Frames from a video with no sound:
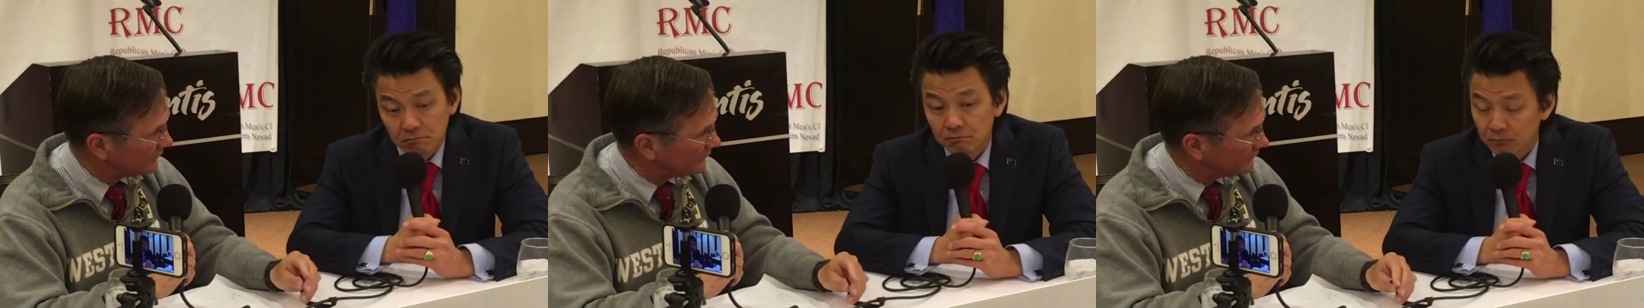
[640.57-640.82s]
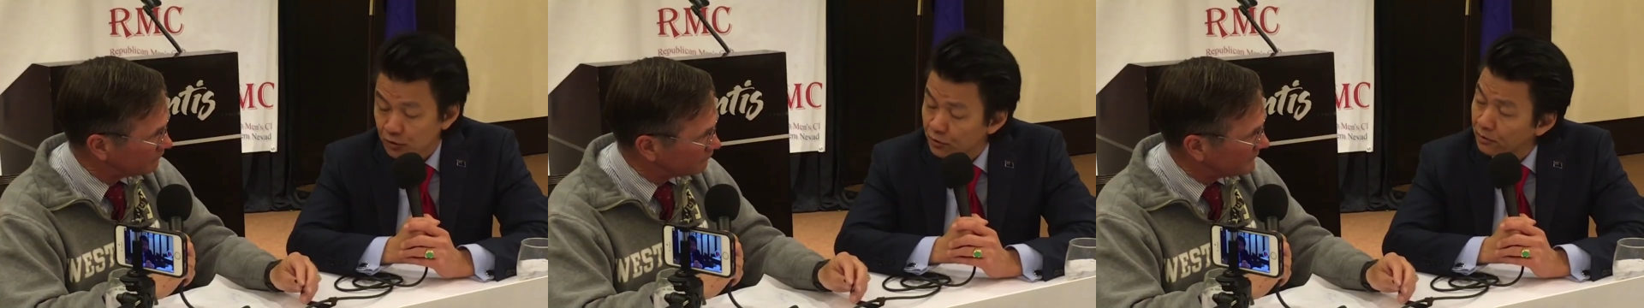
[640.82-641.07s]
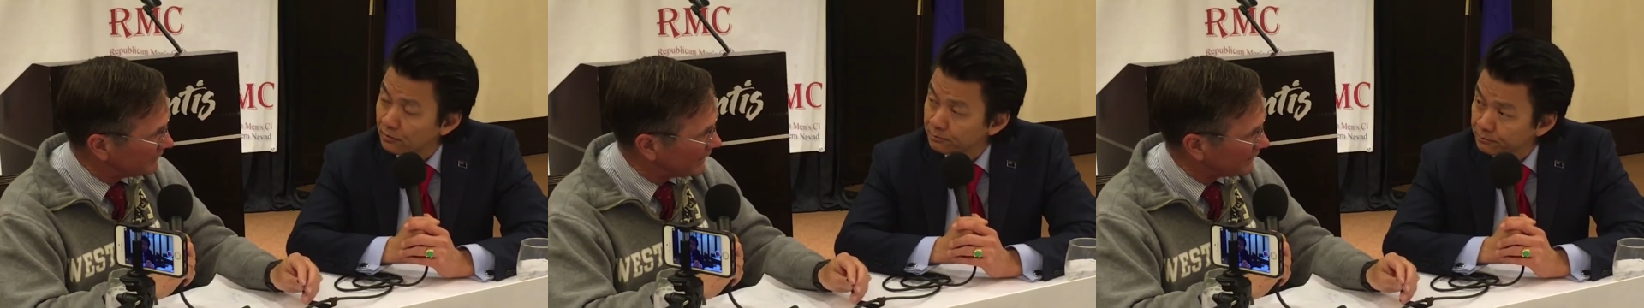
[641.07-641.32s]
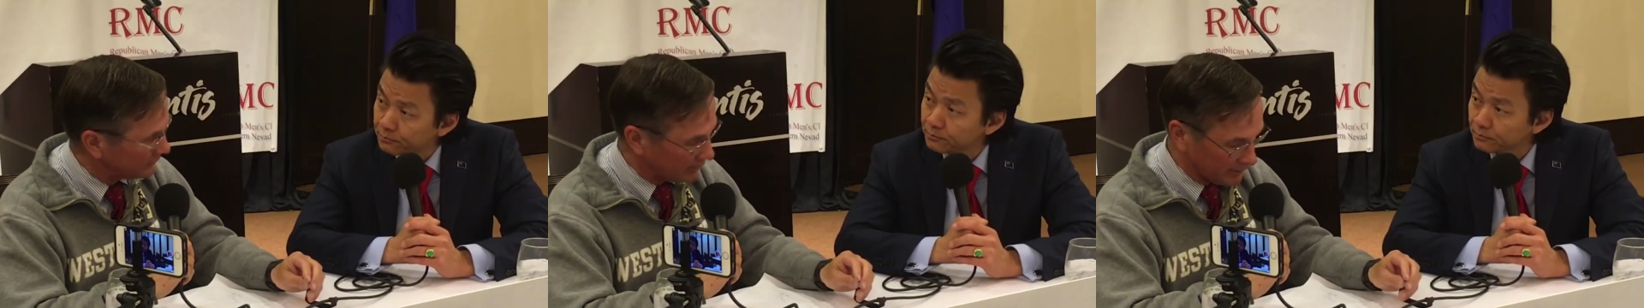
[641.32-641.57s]
Speaker 1: it's just sure.
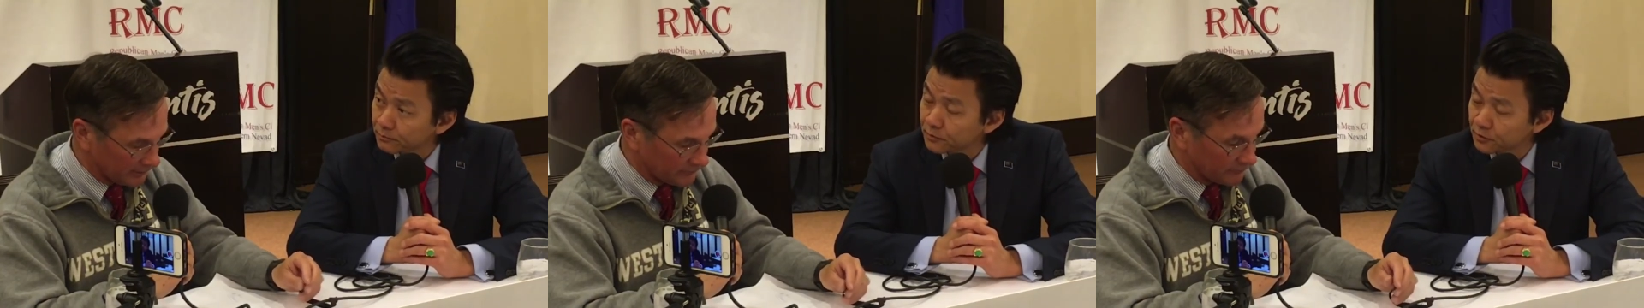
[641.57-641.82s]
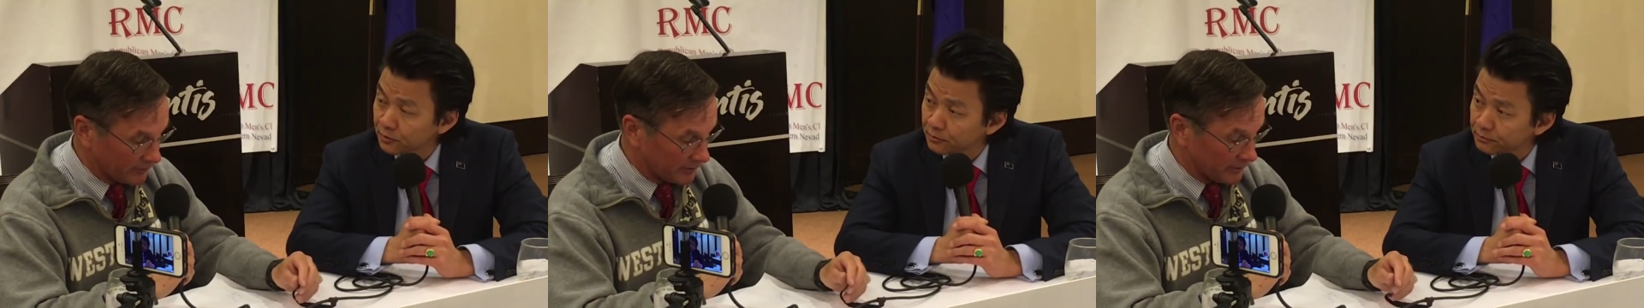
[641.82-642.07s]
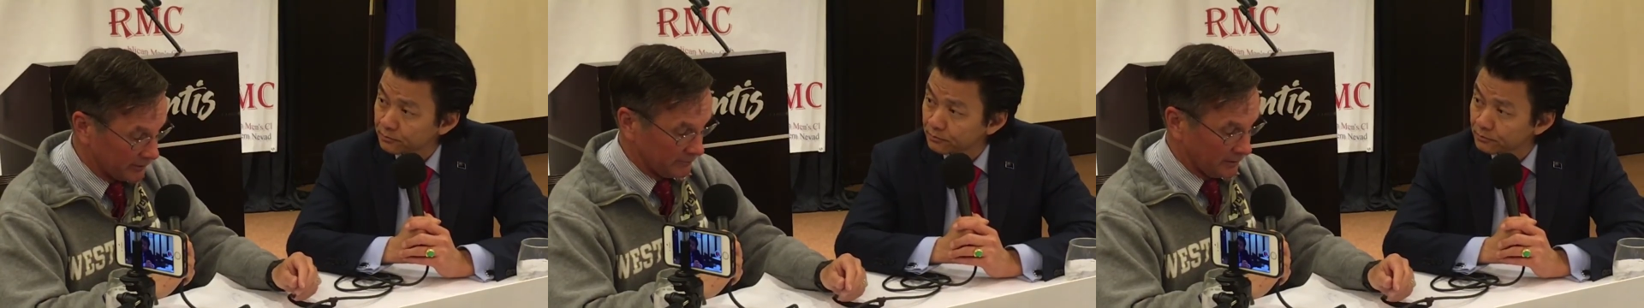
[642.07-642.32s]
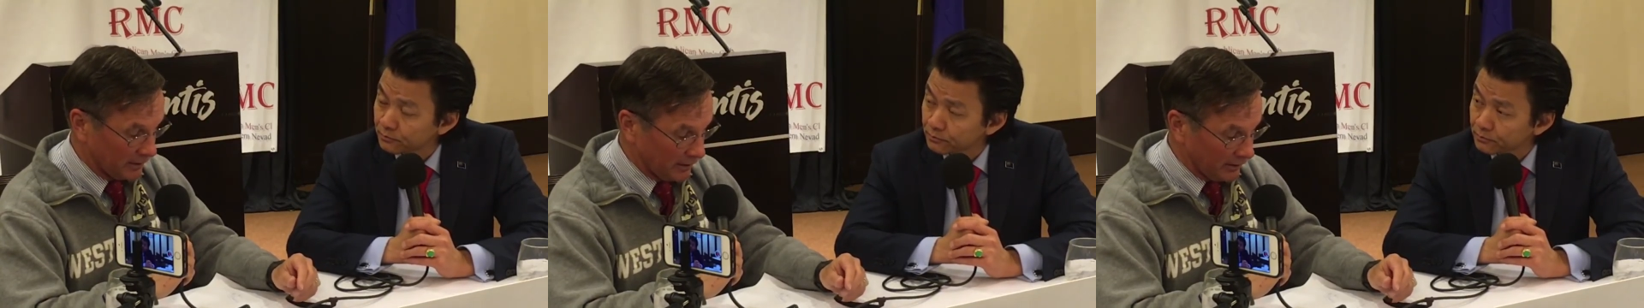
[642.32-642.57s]
lack of knowledge. Very good.
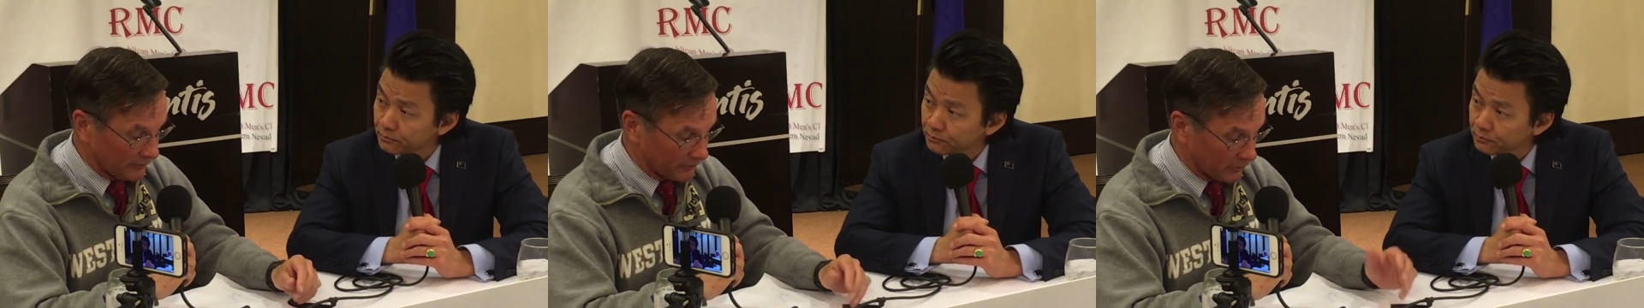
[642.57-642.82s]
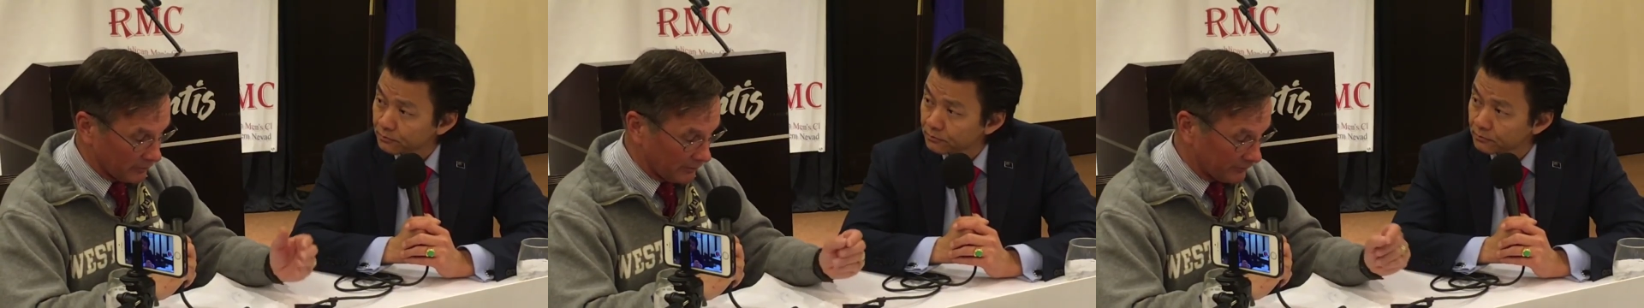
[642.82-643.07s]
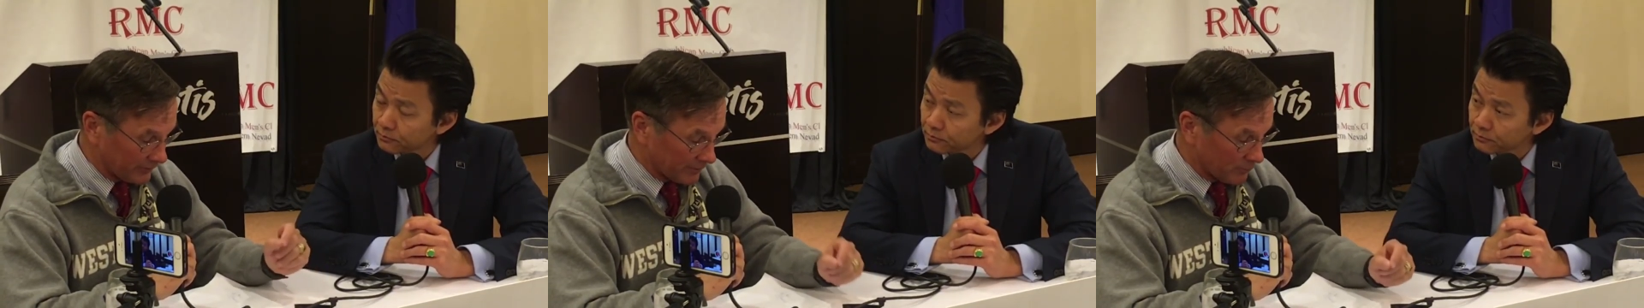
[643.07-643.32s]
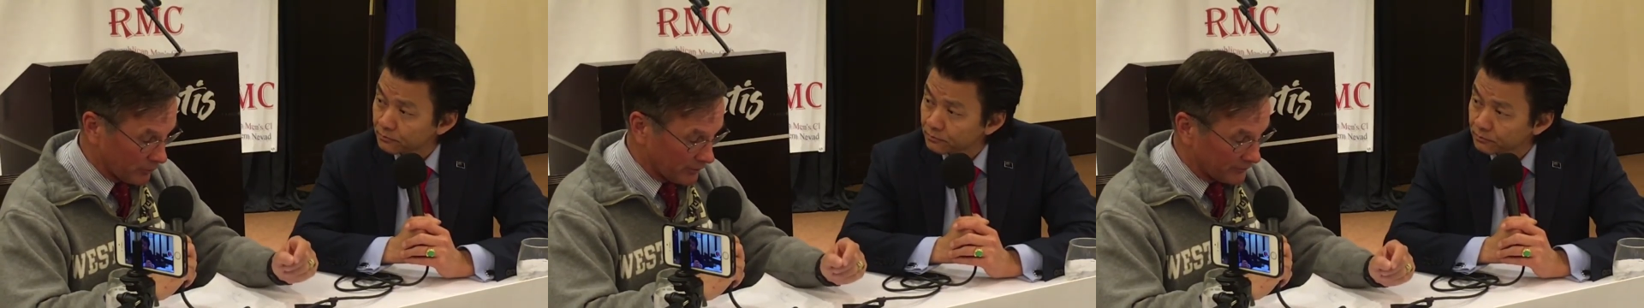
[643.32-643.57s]
So the
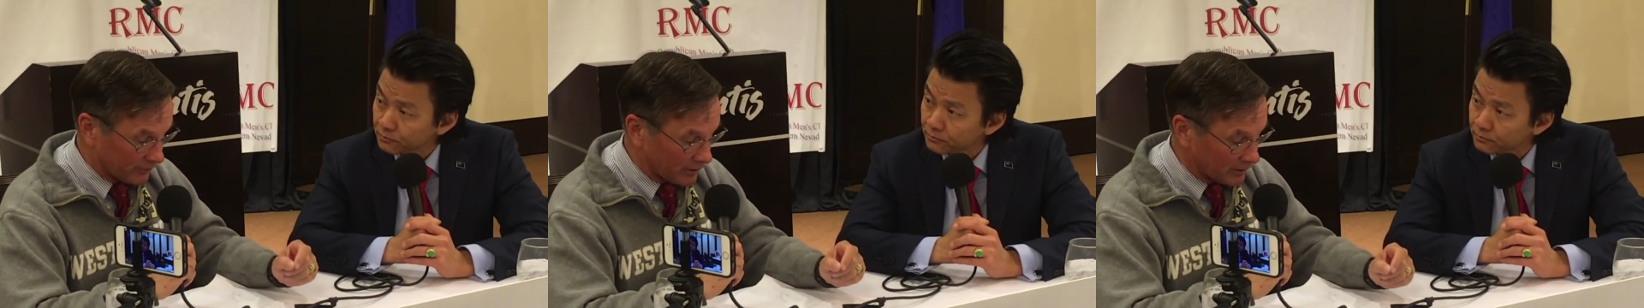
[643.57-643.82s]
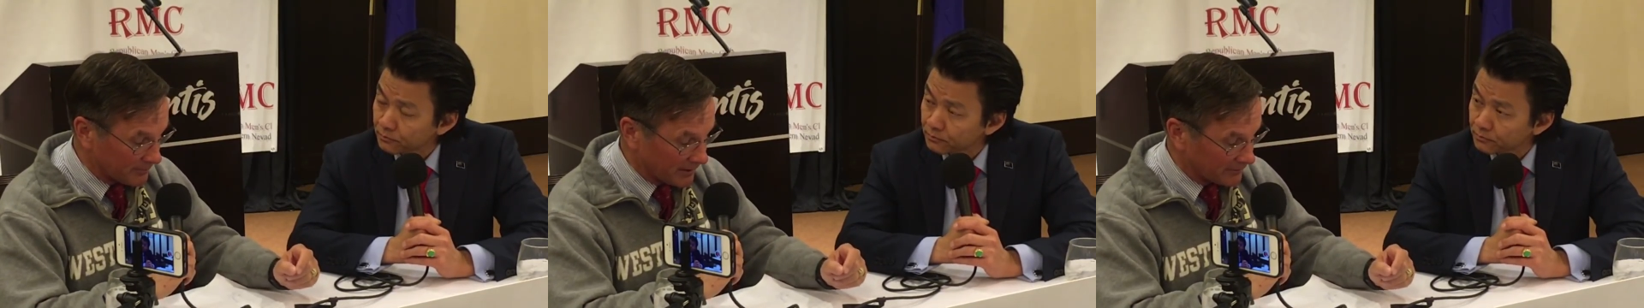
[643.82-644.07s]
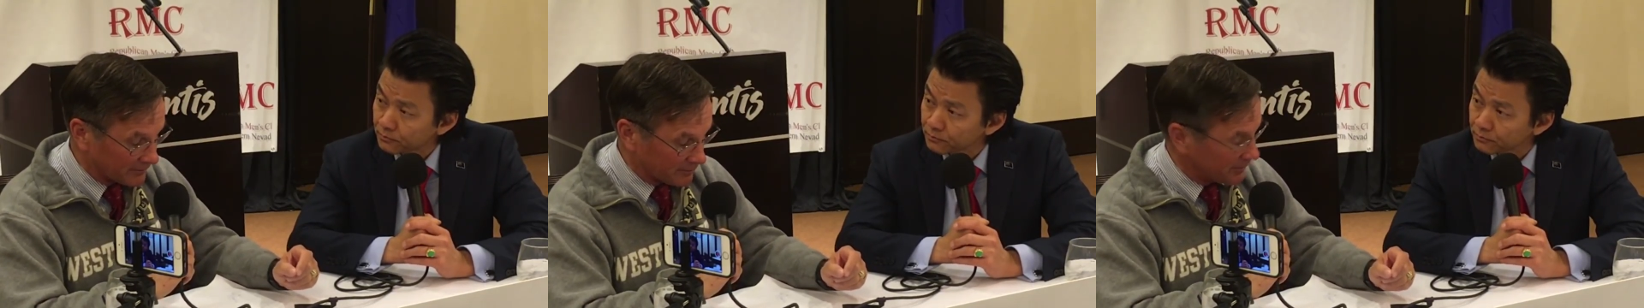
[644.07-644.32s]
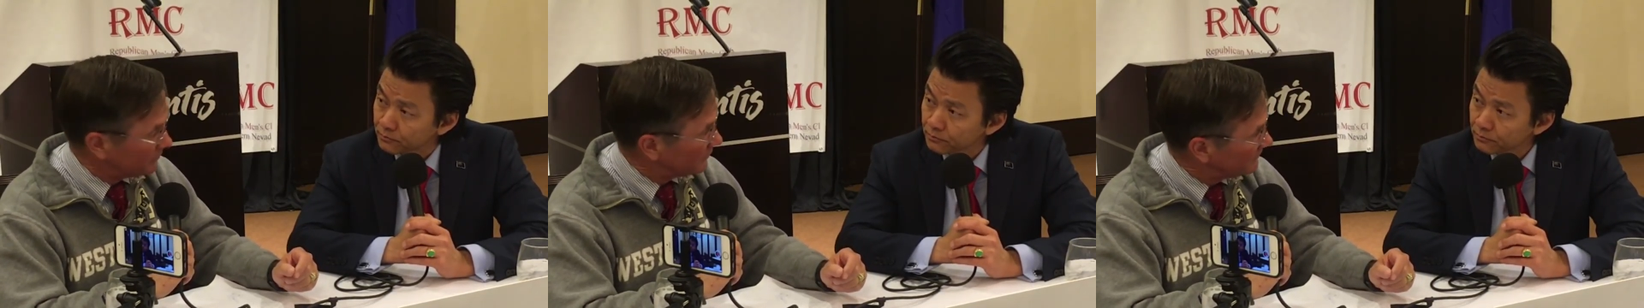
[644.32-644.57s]
second point, it's all about the
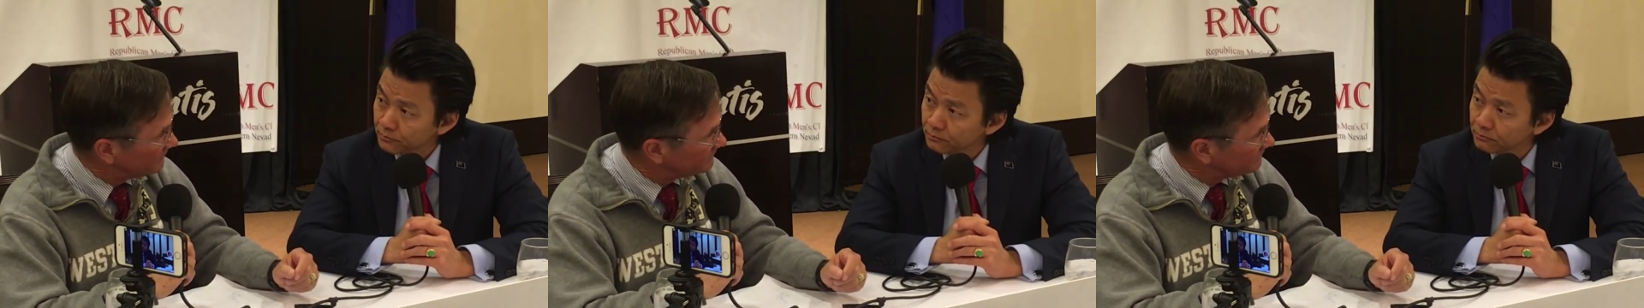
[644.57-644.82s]
people.